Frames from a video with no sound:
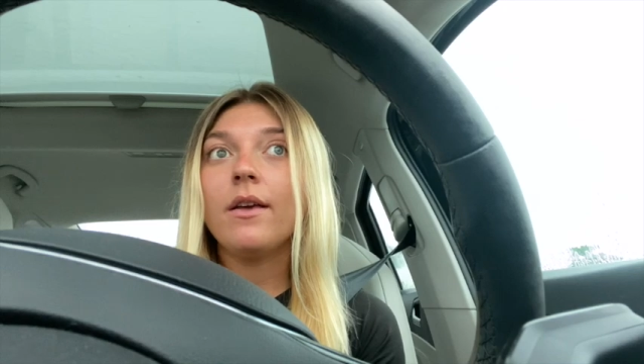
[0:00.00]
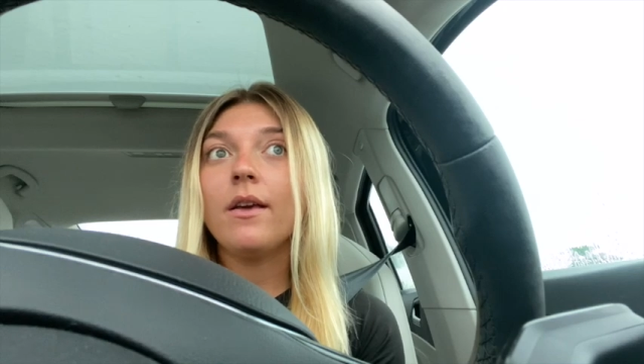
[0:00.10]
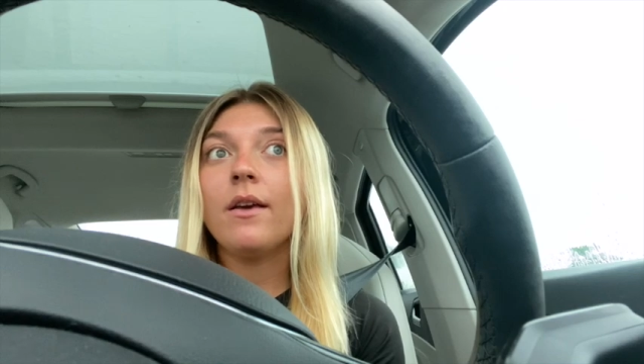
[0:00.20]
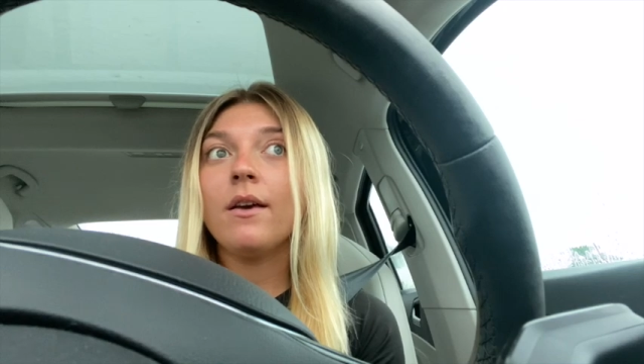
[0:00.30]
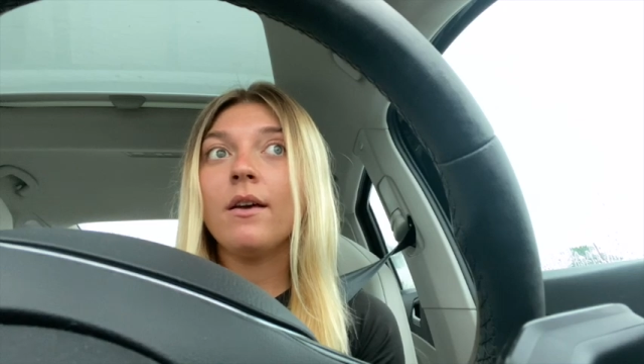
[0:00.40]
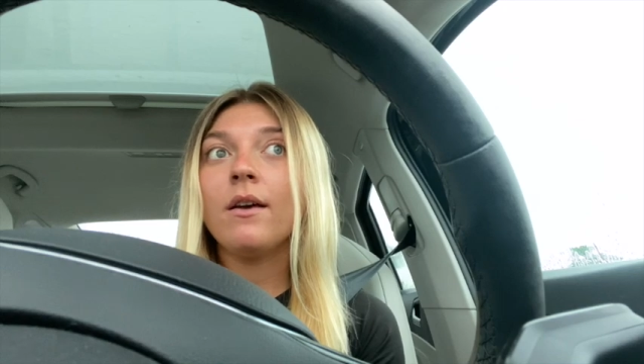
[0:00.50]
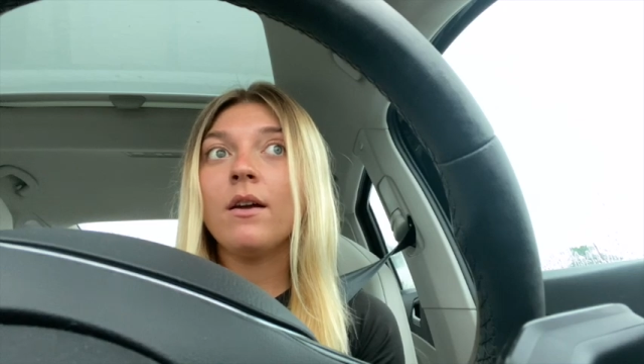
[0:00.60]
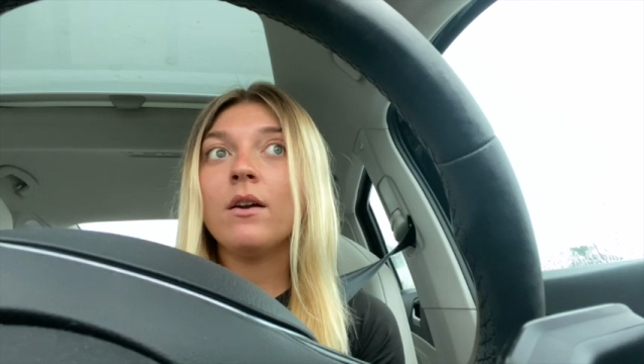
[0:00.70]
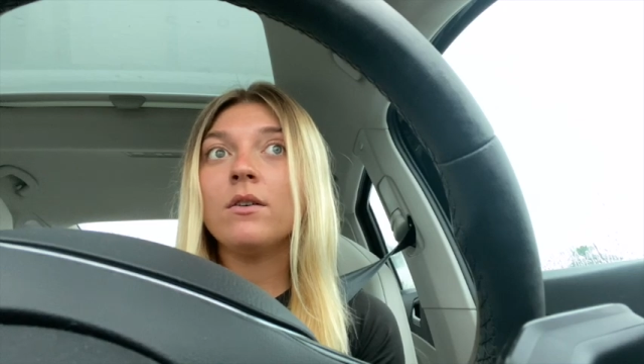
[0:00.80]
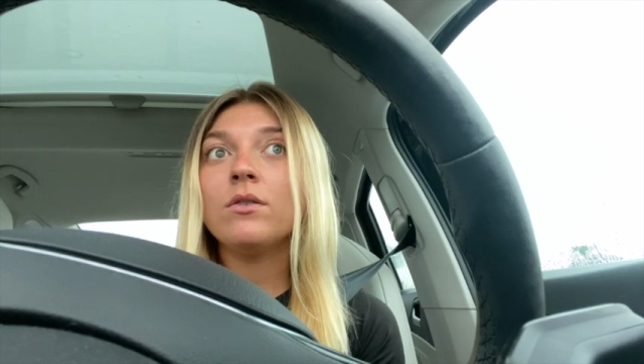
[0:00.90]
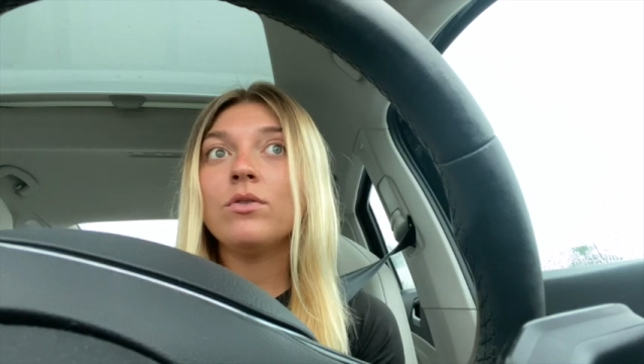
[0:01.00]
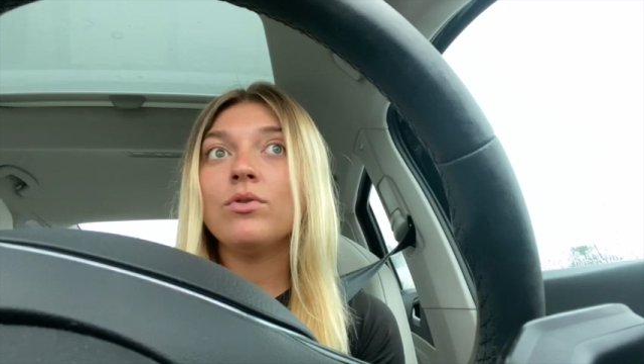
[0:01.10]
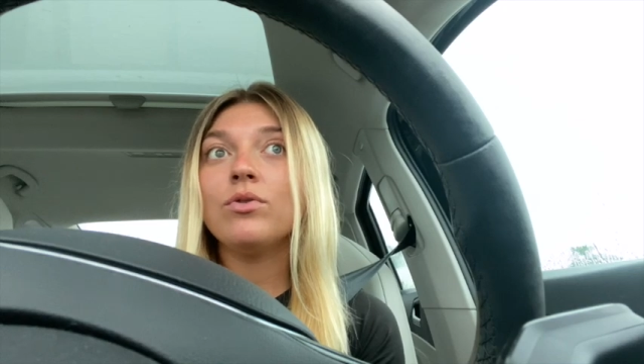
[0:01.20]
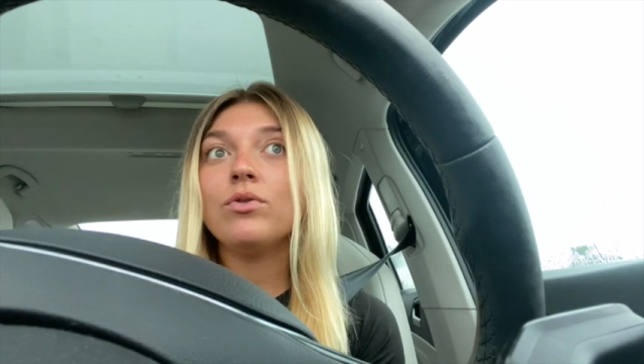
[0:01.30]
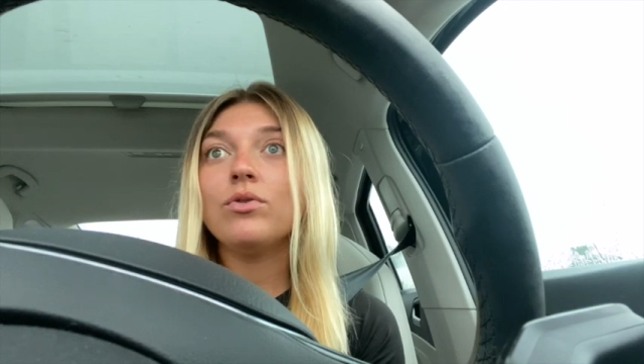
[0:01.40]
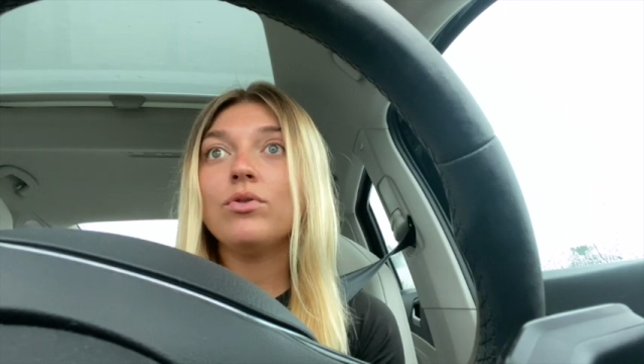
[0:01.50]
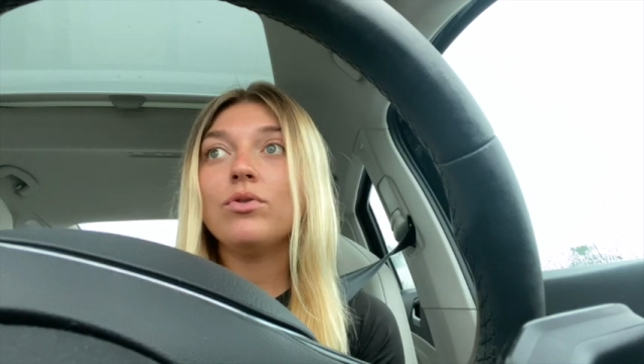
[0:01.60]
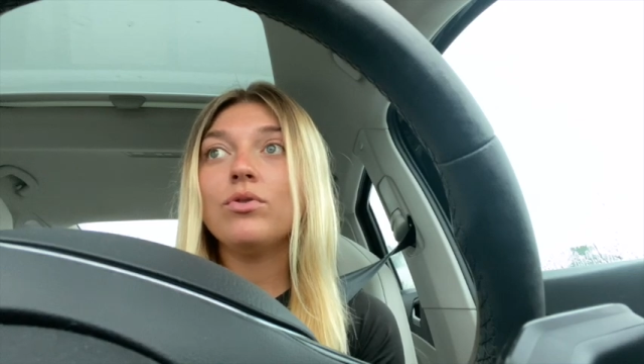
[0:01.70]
And